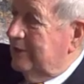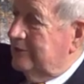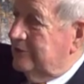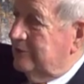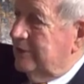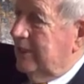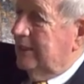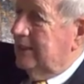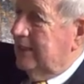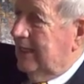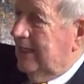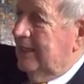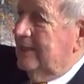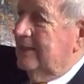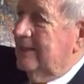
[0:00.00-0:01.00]
in
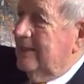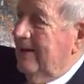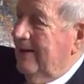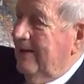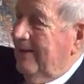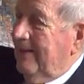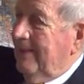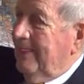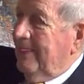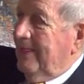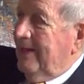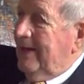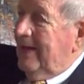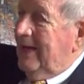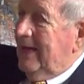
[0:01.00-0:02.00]
Sudetenland.
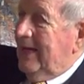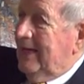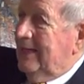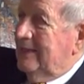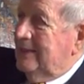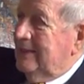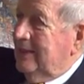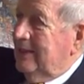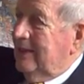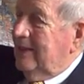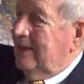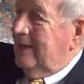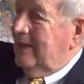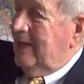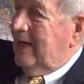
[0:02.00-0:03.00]
And
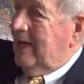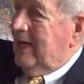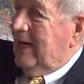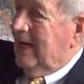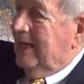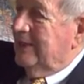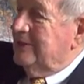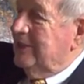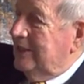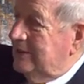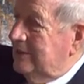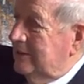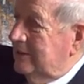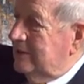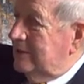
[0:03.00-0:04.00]
uh, I
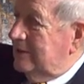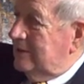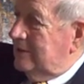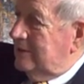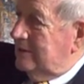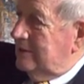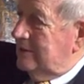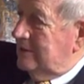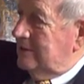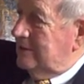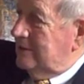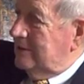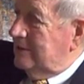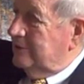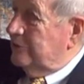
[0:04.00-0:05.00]
think that
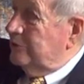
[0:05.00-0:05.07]
the